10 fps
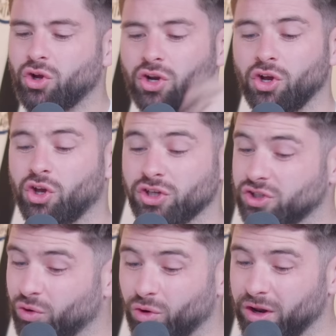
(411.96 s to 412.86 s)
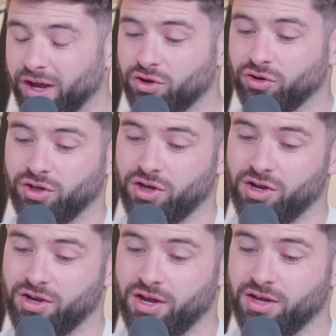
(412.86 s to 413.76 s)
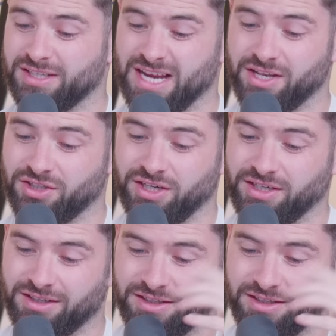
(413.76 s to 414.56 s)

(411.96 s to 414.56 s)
could have gone Cazorla. I could have gone Sanchez.